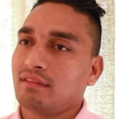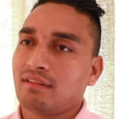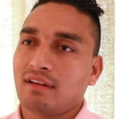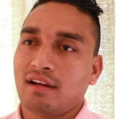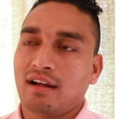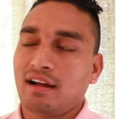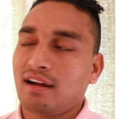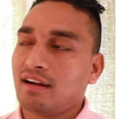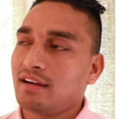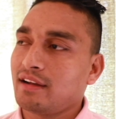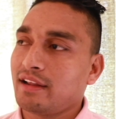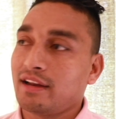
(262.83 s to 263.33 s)

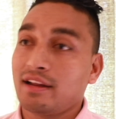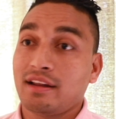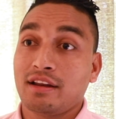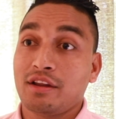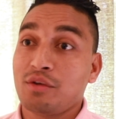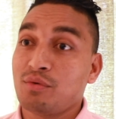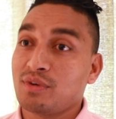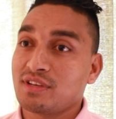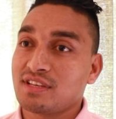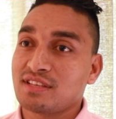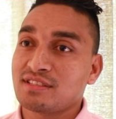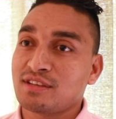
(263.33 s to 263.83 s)
hard, and then
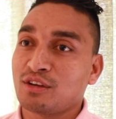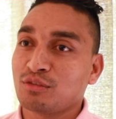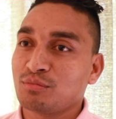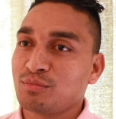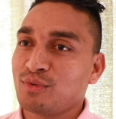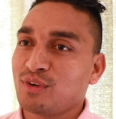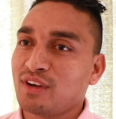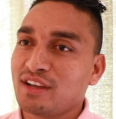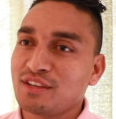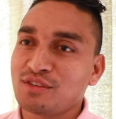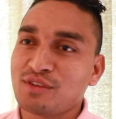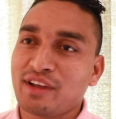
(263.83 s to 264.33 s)
he was a
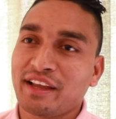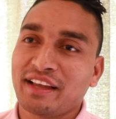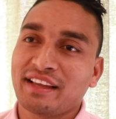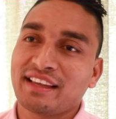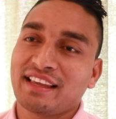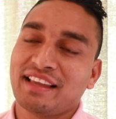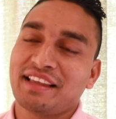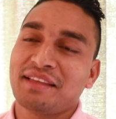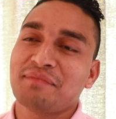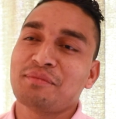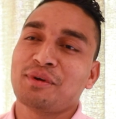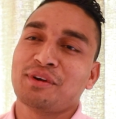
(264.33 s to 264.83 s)
southpaw guy, so I
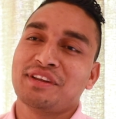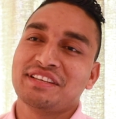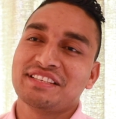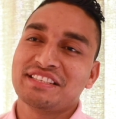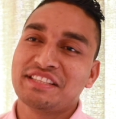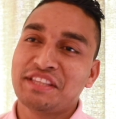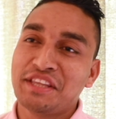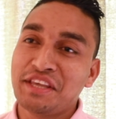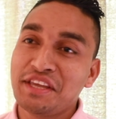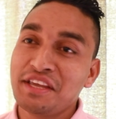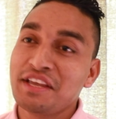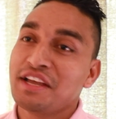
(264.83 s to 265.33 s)
kicked him on
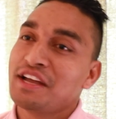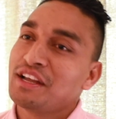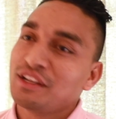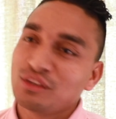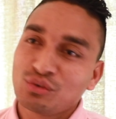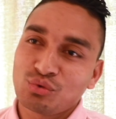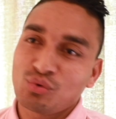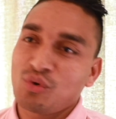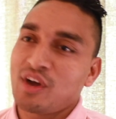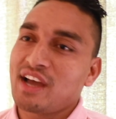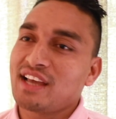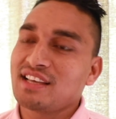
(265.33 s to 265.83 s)
his knee
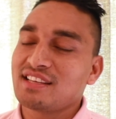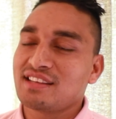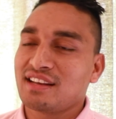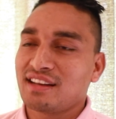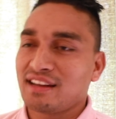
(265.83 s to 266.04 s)
twice,